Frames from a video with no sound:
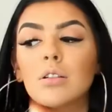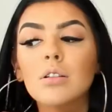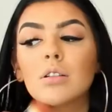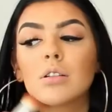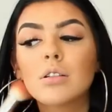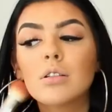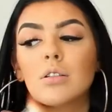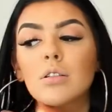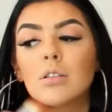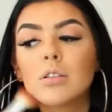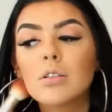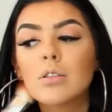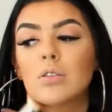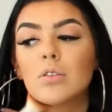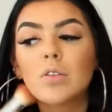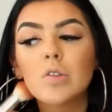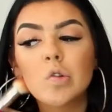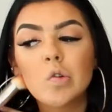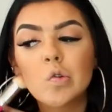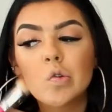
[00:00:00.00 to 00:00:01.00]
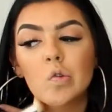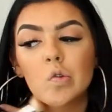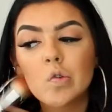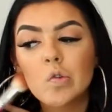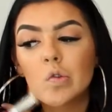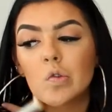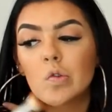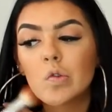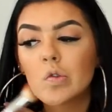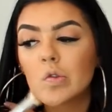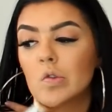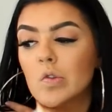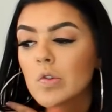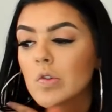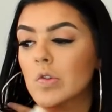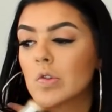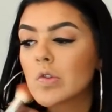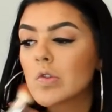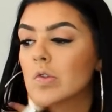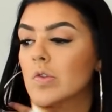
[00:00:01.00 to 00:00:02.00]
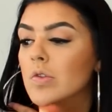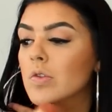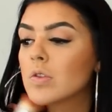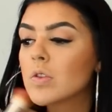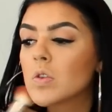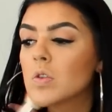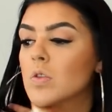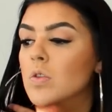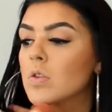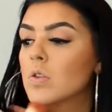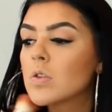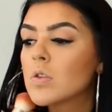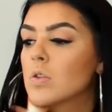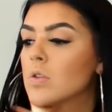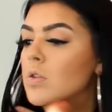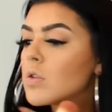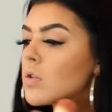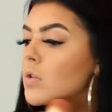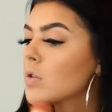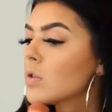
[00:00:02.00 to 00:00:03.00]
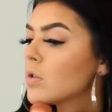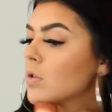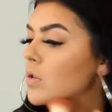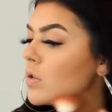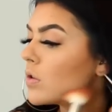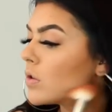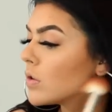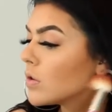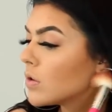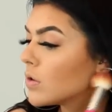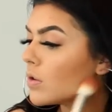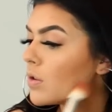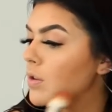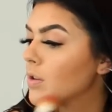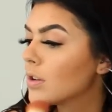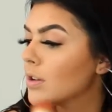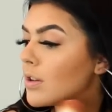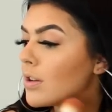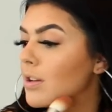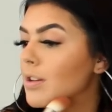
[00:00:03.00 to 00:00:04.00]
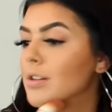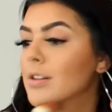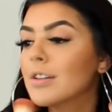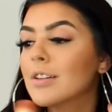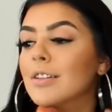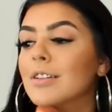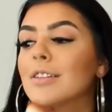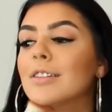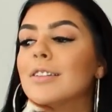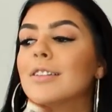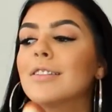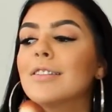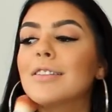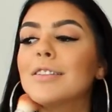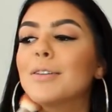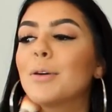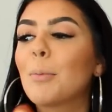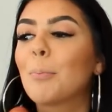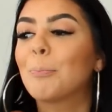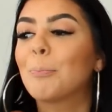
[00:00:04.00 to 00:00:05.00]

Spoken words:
(not speaking)